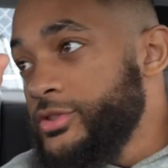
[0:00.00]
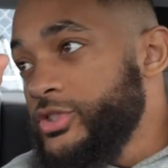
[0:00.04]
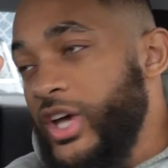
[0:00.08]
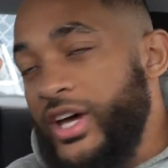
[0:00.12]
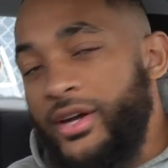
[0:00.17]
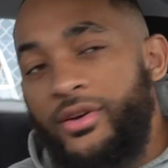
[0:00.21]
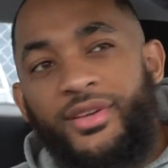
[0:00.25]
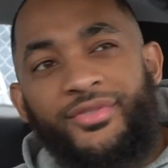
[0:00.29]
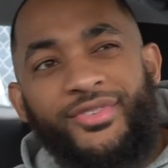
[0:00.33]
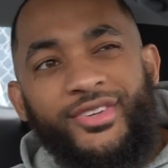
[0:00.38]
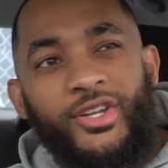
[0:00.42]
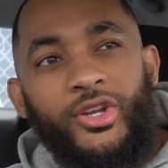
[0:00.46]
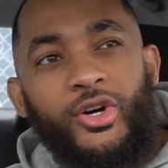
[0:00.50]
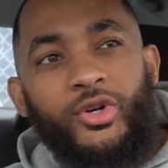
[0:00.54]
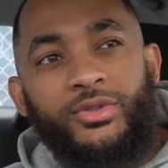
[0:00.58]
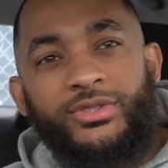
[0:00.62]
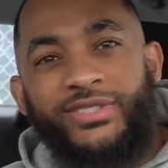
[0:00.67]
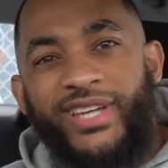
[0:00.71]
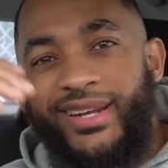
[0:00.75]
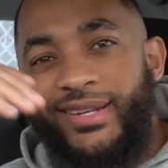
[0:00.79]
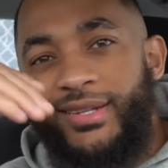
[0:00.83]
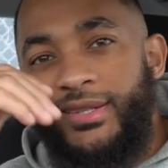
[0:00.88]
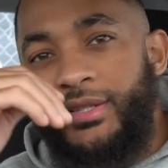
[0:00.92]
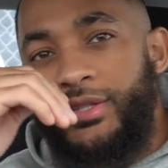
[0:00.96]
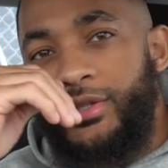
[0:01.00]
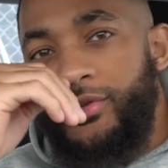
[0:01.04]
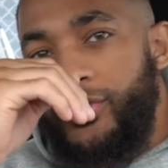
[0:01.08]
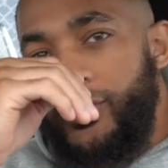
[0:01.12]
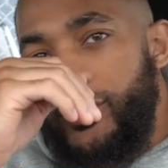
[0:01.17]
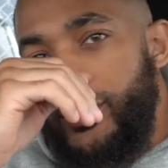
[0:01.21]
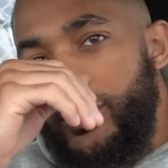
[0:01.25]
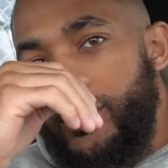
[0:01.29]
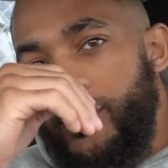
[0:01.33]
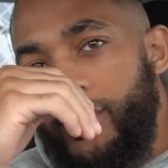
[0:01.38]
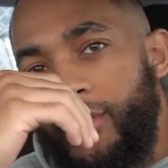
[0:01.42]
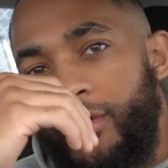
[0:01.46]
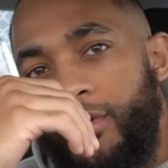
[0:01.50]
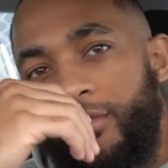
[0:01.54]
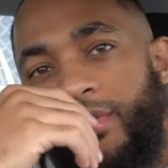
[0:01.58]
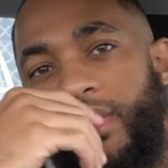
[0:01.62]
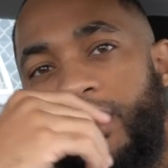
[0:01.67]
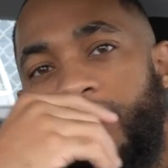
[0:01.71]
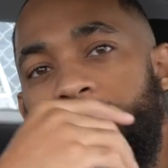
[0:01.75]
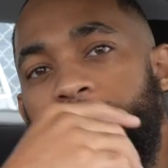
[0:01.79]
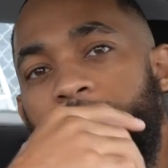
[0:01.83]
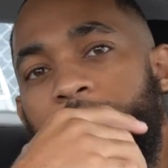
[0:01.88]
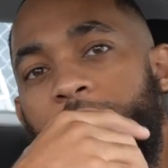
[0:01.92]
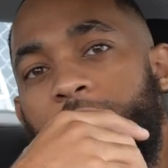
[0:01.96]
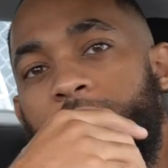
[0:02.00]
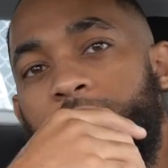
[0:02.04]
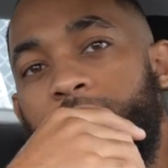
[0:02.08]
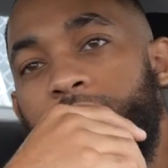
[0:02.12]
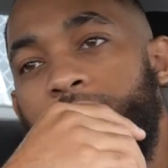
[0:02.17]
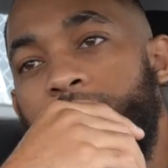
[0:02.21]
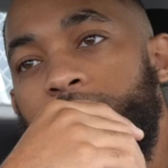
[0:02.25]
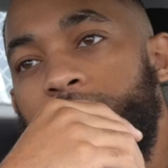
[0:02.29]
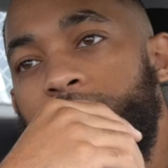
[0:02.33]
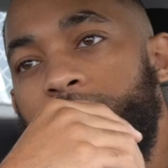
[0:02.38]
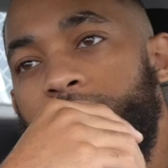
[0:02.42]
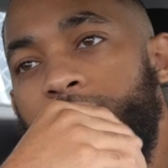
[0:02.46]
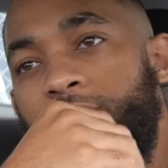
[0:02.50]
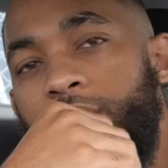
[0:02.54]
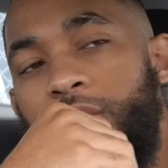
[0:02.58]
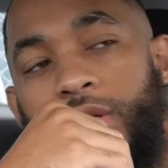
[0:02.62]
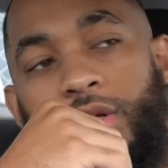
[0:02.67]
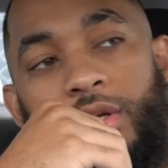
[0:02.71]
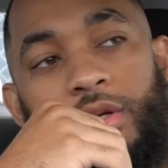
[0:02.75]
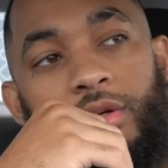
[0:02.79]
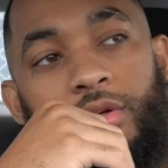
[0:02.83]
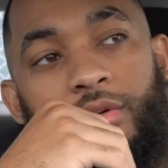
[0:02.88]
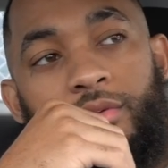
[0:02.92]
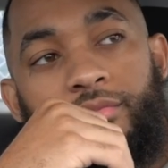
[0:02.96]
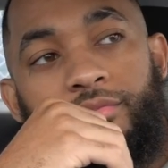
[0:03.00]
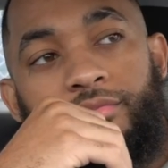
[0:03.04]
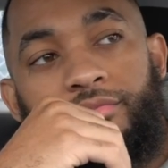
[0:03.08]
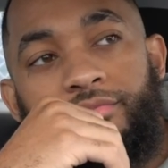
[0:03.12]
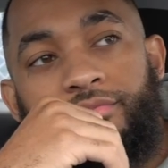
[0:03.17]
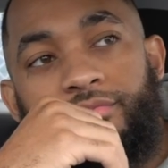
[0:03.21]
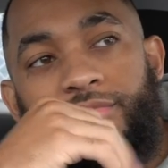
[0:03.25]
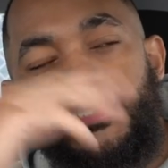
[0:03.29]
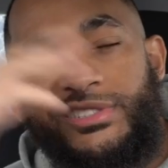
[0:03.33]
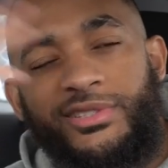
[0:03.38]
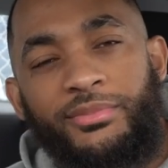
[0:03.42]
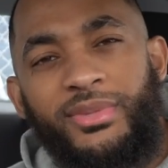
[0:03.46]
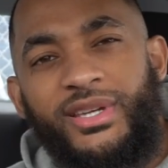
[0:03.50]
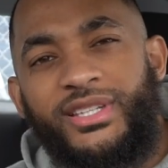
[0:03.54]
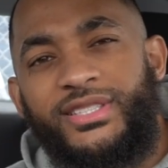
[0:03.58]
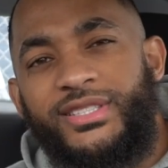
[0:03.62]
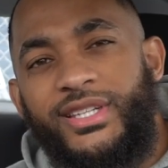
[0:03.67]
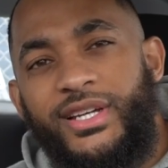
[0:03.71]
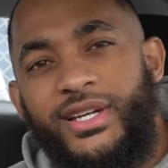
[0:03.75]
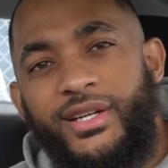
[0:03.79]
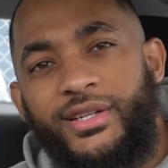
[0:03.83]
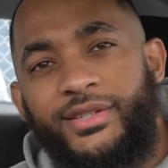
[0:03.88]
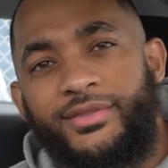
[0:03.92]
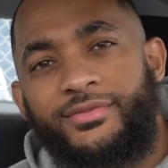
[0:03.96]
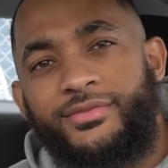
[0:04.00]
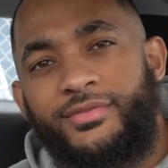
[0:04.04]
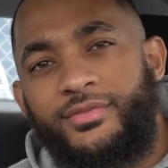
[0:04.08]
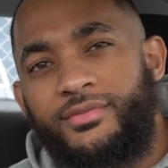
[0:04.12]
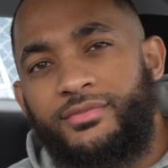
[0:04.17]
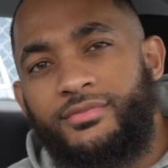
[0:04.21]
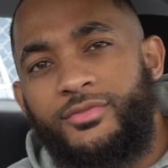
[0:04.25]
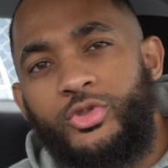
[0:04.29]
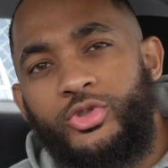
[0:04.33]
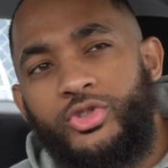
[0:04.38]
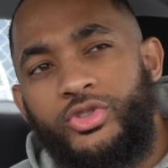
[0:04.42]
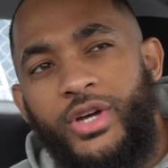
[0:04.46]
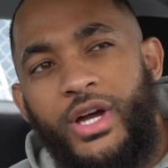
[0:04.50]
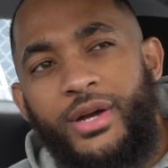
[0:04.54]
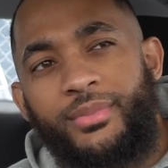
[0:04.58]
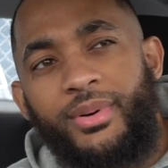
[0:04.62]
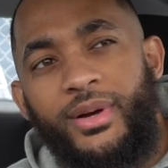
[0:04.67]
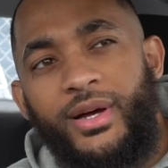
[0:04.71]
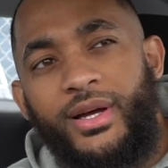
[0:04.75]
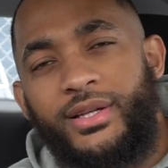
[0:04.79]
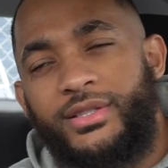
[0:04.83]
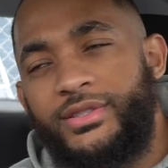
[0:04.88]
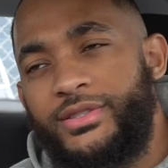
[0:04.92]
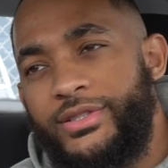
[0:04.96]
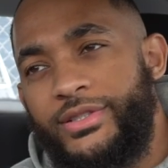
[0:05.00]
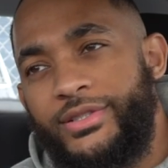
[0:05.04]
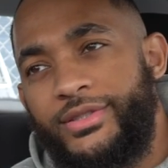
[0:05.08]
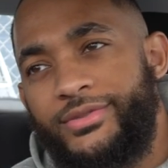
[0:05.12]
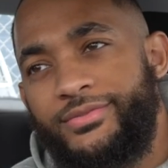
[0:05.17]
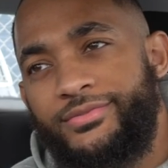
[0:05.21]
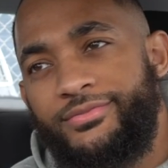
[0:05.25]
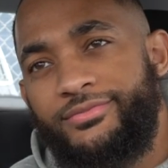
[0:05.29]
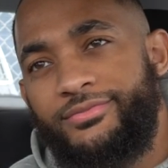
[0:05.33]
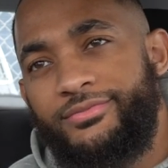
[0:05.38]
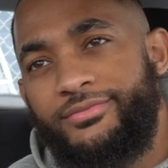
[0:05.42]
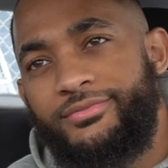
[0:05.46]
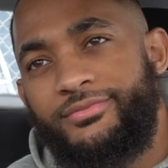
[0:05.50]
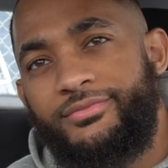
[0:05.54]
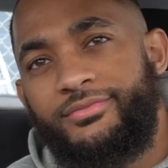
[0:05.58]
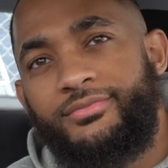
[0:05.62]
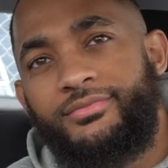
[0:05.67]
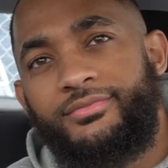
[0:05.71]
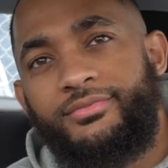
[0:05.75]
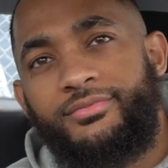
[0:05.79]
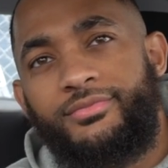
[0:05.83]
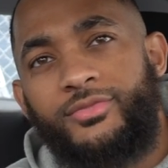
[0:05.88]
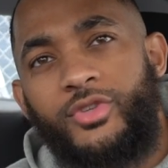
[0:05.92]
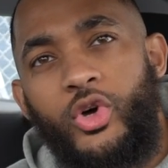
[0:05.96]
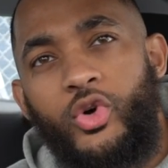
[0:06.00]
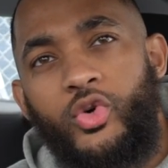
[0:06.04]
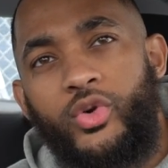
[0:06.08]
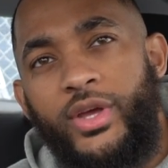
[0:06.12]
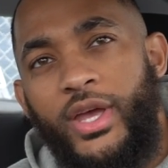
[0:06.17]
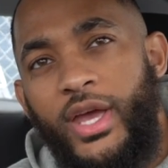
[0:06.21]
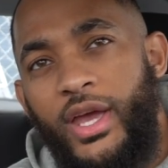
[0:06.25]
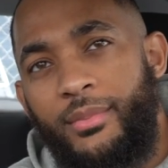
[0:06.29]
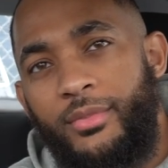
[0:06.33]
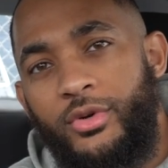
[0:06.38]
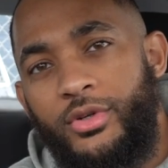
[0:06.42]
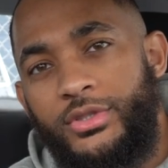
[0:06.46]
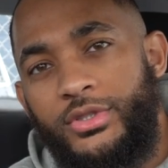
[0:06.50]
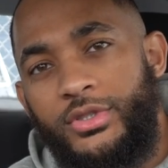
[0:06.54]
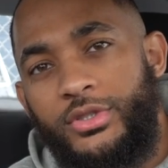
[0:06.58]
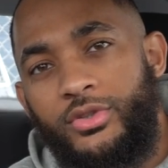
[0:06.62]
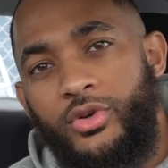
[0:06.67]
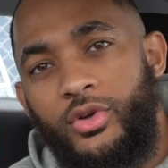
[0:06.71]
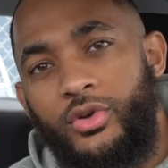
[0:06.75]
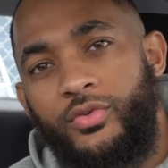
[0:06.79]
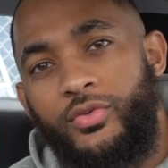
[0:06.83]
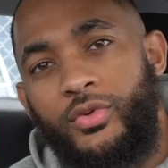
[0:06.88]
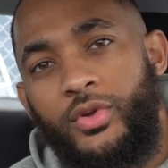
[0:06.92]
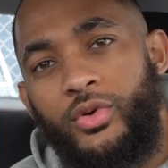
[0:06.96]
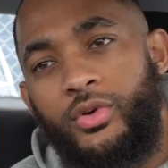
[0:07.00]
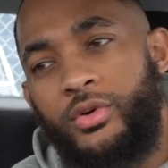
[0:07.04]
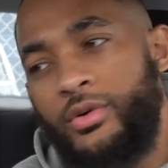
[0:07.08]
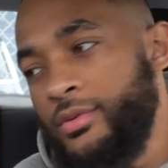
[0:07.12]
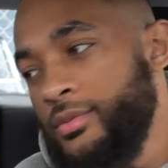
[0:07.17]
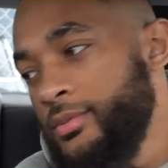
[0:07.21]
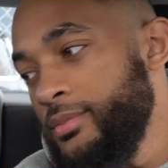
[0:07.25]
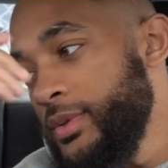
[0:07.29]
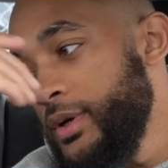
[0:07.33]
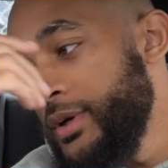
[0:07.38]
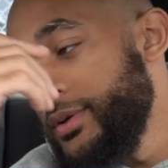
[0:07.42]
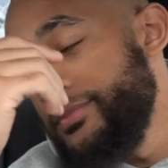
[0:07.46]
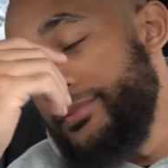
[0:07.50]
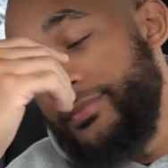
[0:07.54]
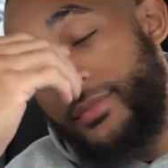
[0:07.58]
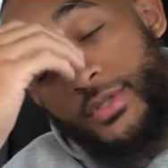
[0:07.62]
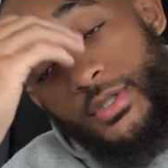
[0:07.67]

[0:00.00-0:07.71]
so I don't even know technically for real if I could film in here. It's a big sign. No tripods. No cameras on the floor, but